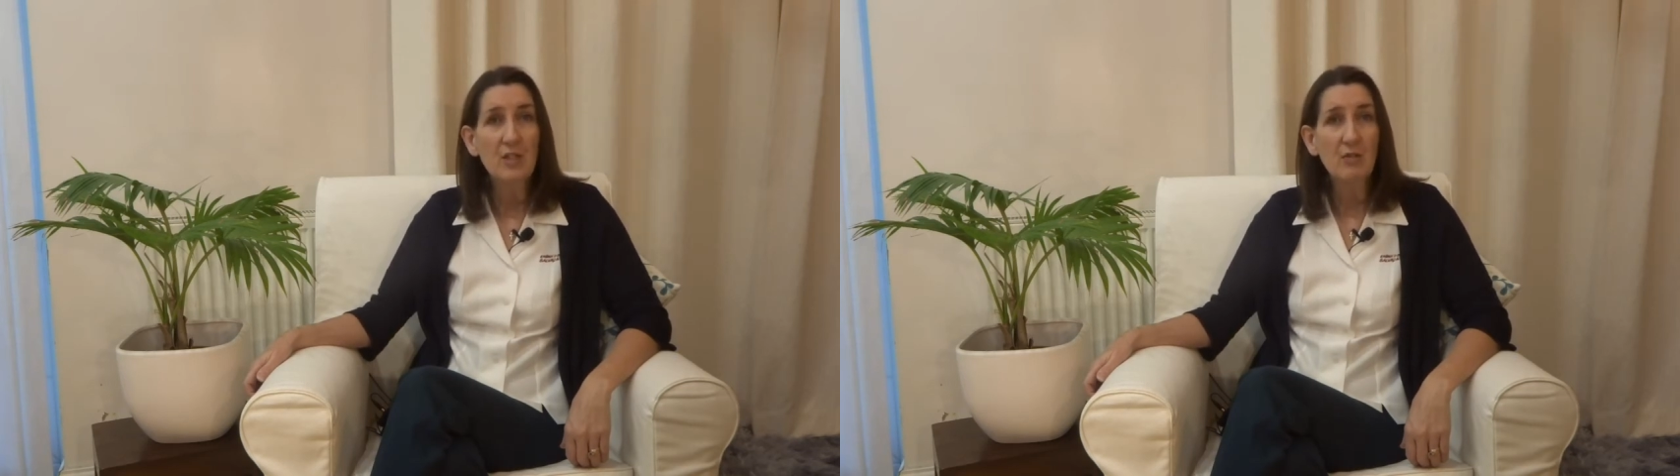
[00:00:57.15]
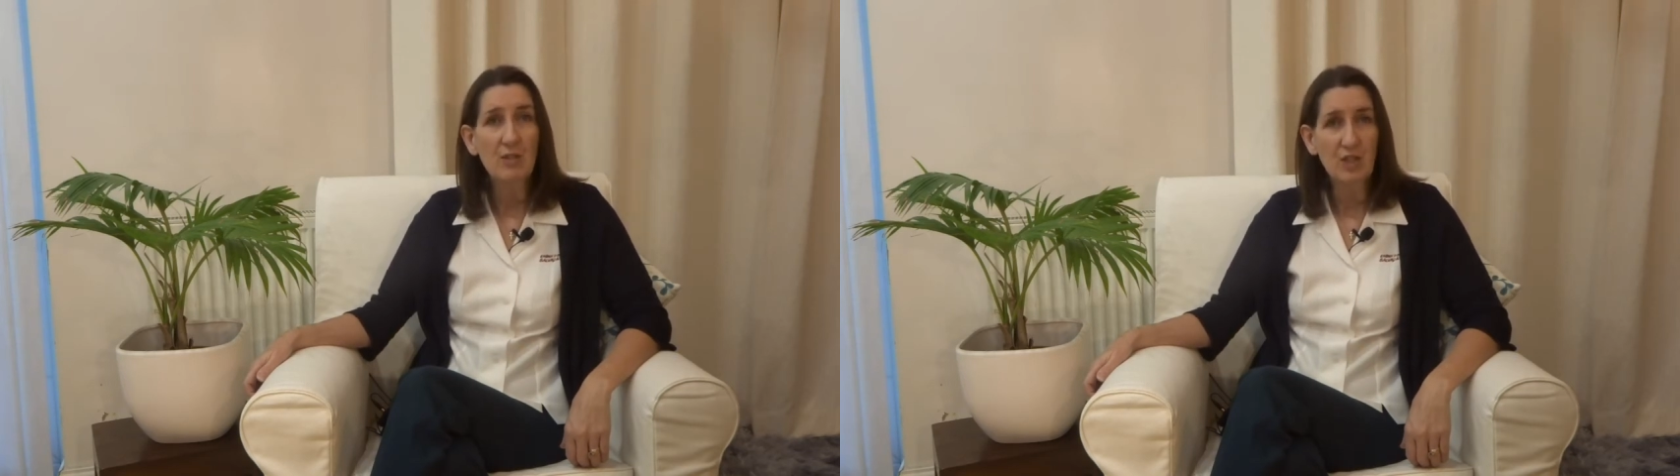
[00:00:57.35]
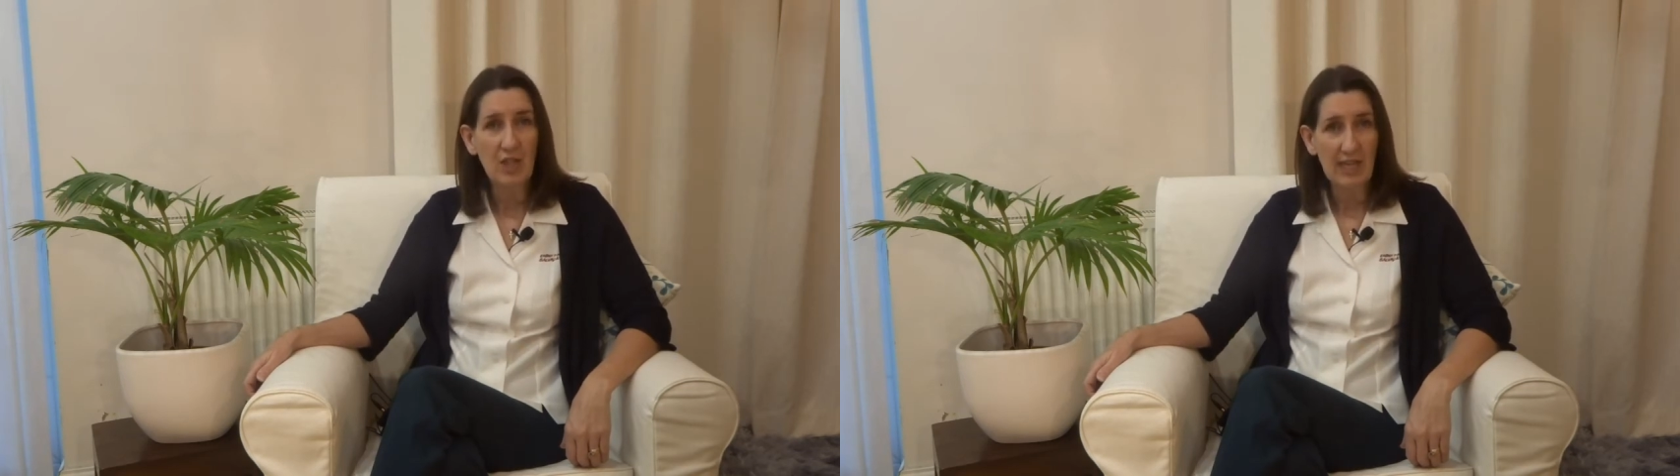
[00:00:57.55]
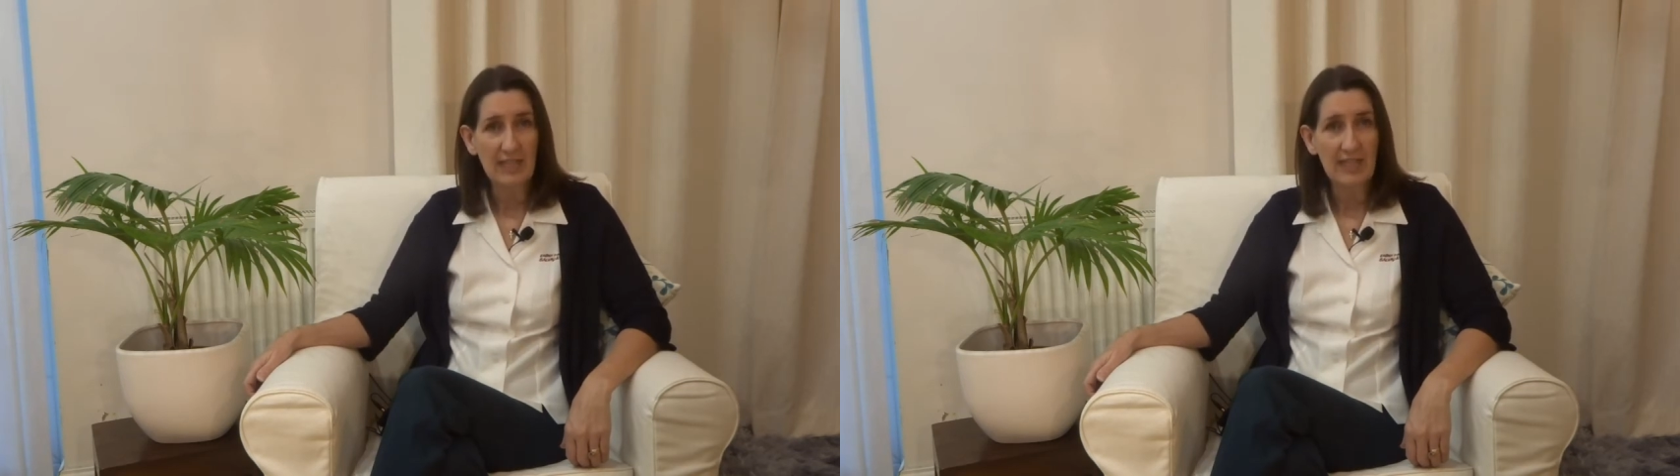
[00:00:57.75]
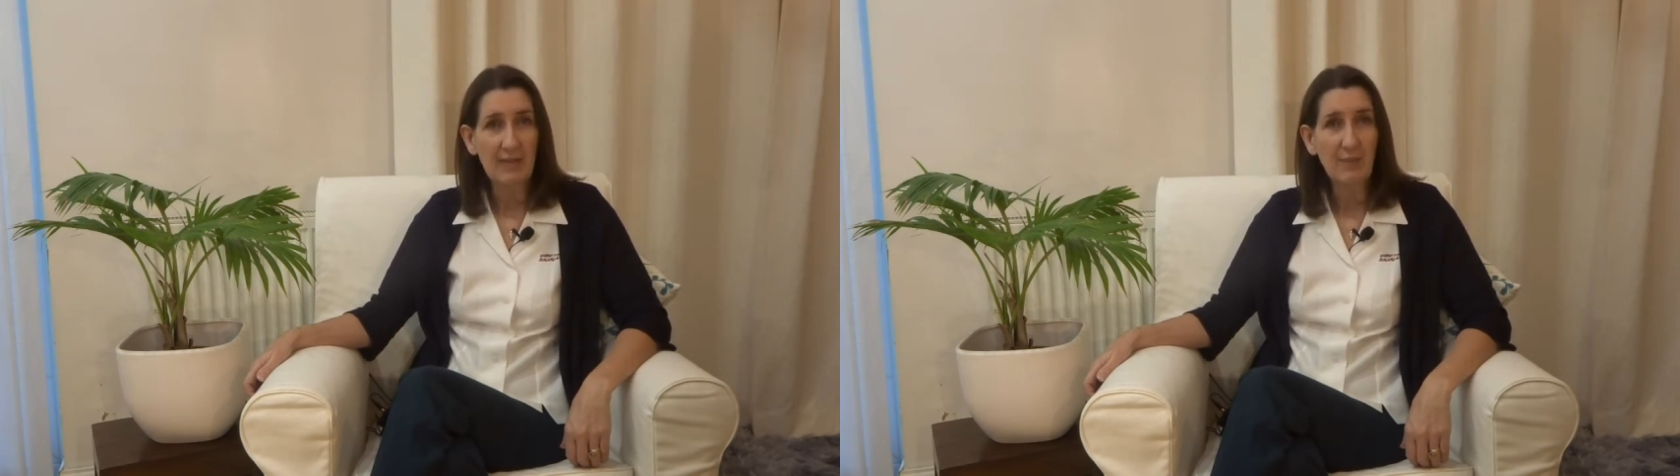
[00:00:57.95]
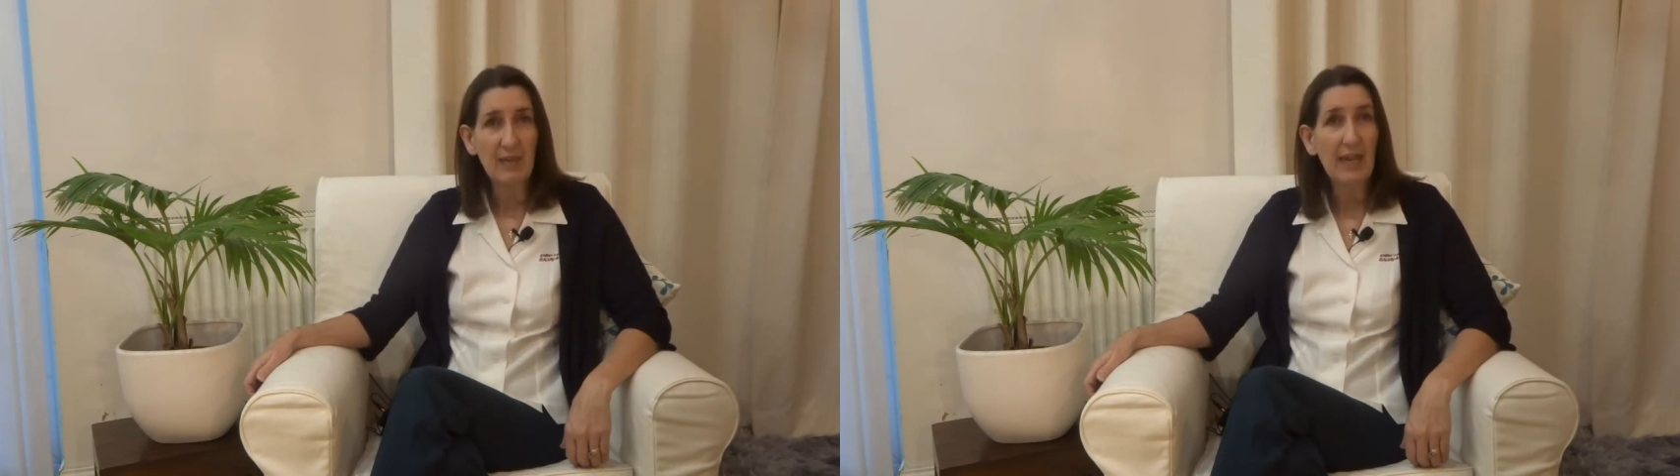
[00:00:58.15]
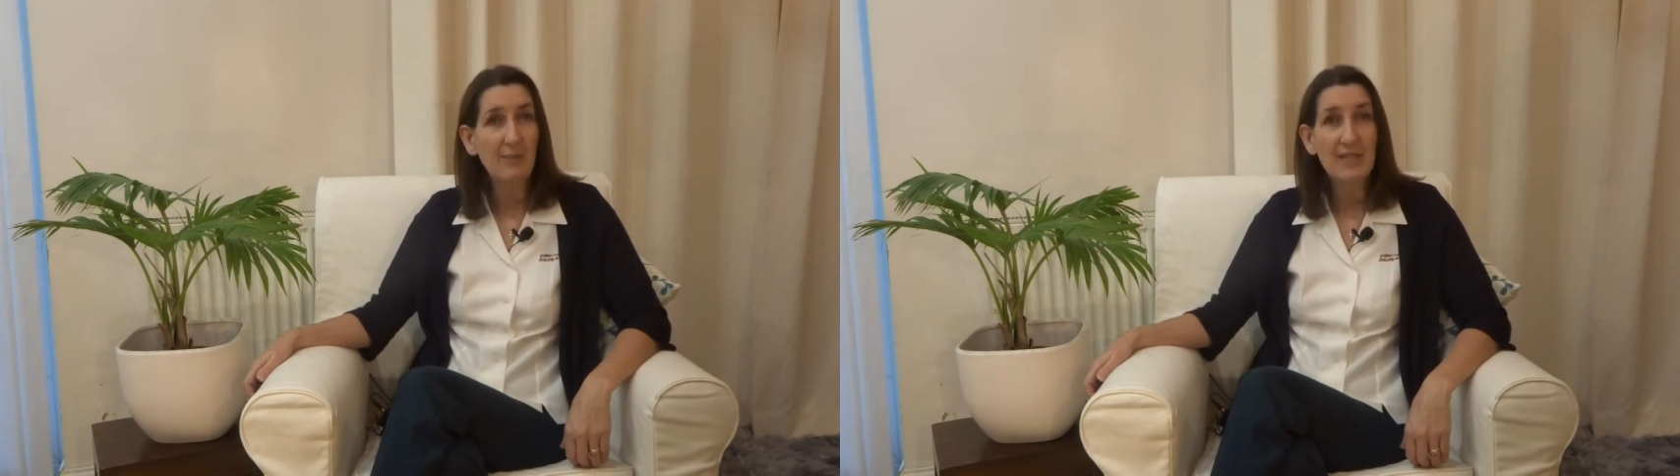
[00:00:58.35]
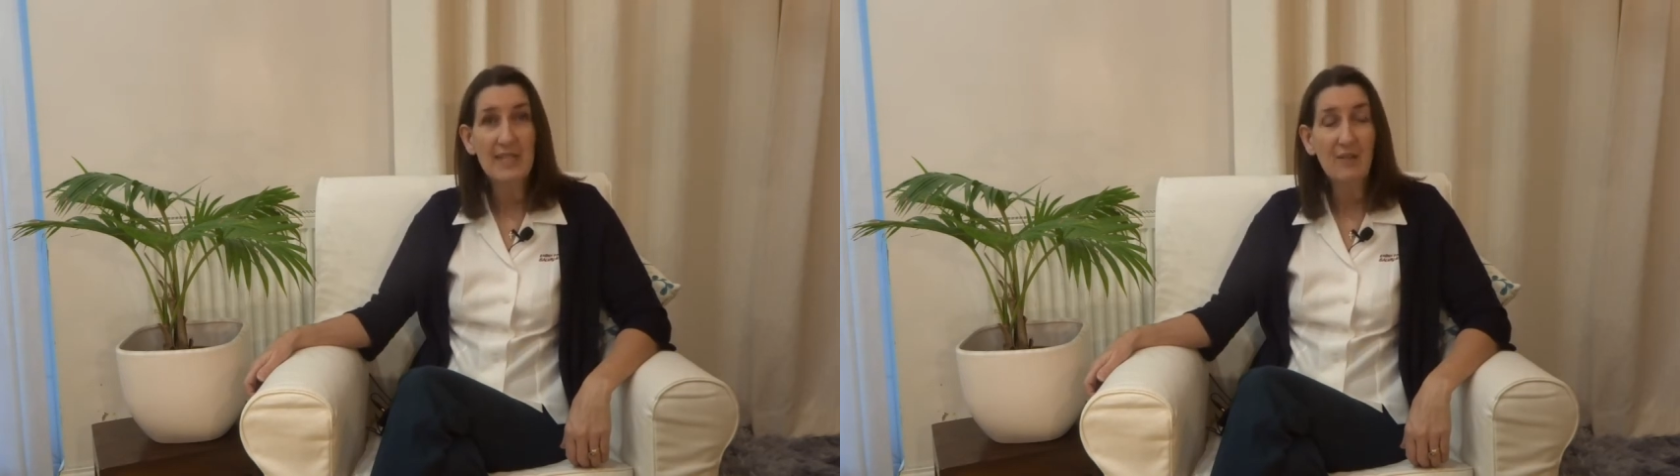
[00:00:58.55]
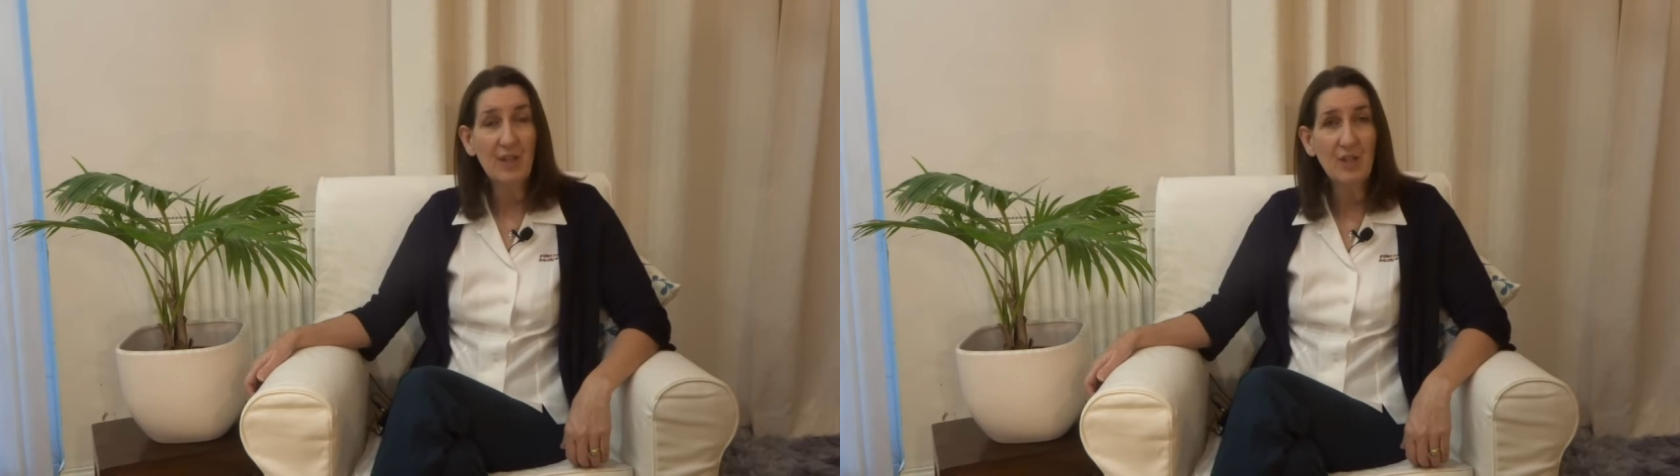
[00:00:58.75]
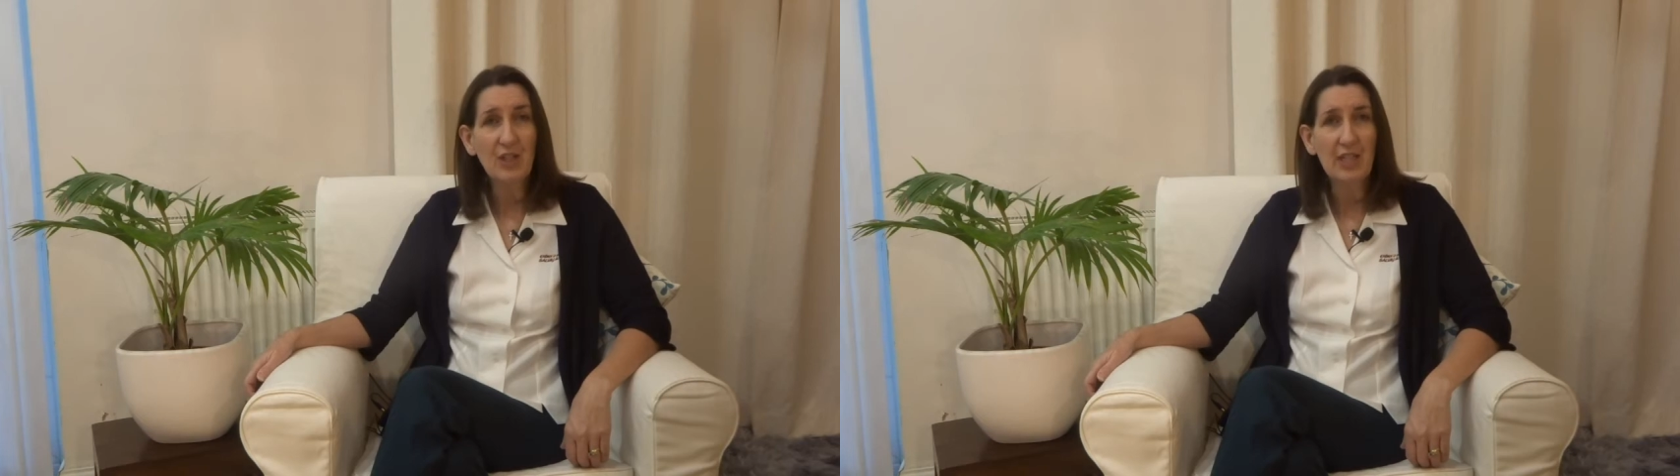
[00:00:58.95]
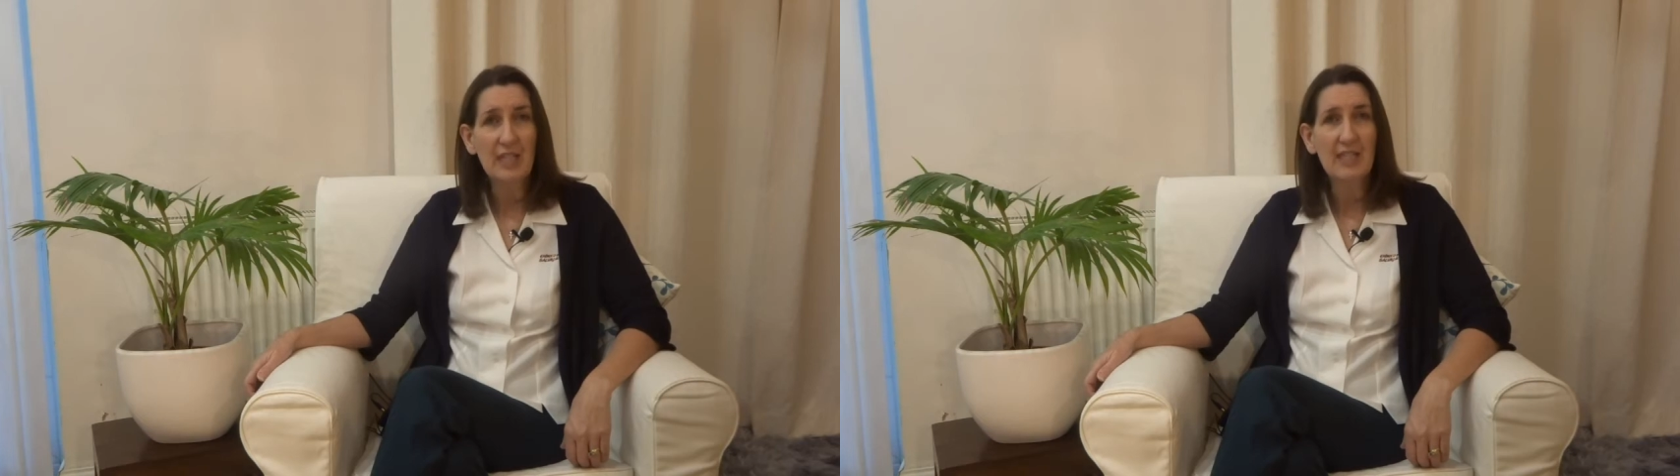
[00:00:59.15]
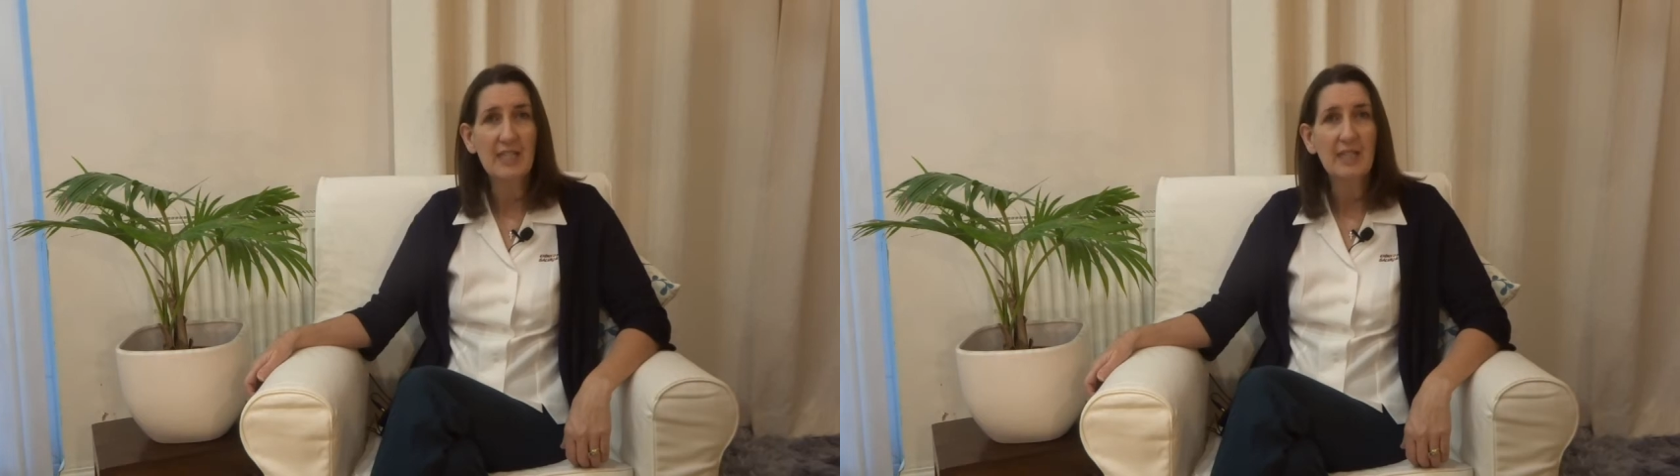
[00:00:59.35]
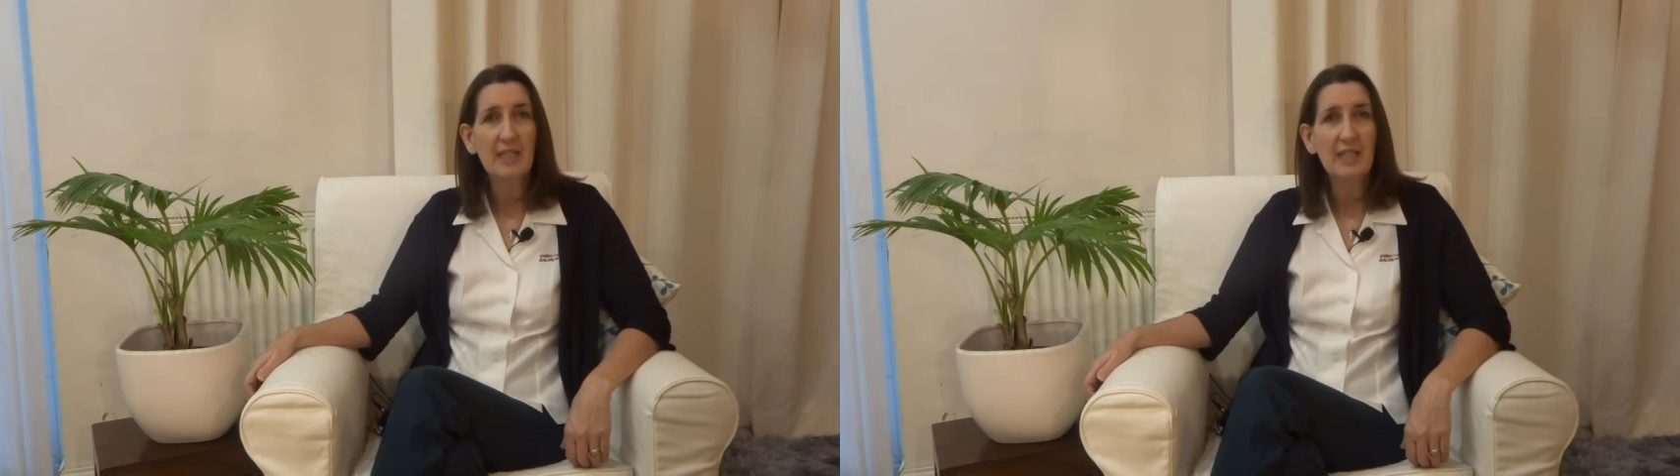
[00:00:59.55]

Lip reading: Christianity and became a Salvationist.